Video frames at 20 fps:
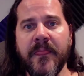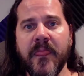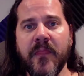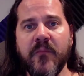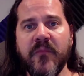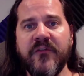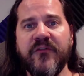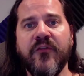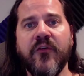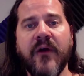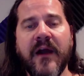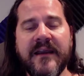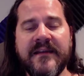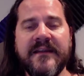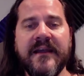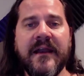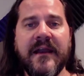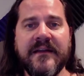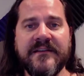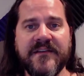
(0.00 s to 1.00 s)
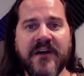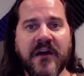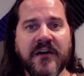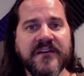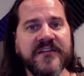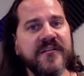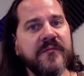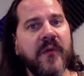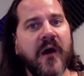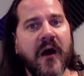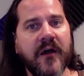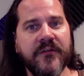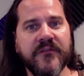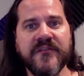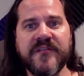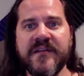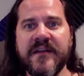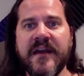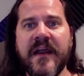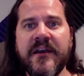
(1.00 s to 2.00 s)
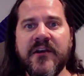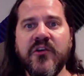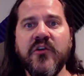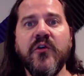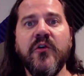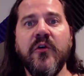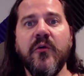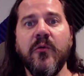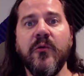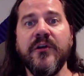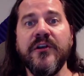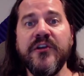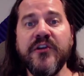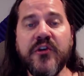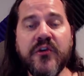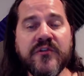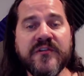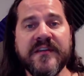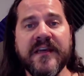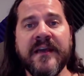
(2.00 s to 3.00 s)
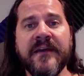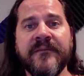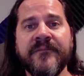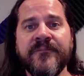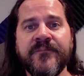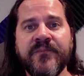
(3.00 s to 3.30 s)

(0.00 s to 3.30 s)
Before I did, I talked to some authors that I knew who were using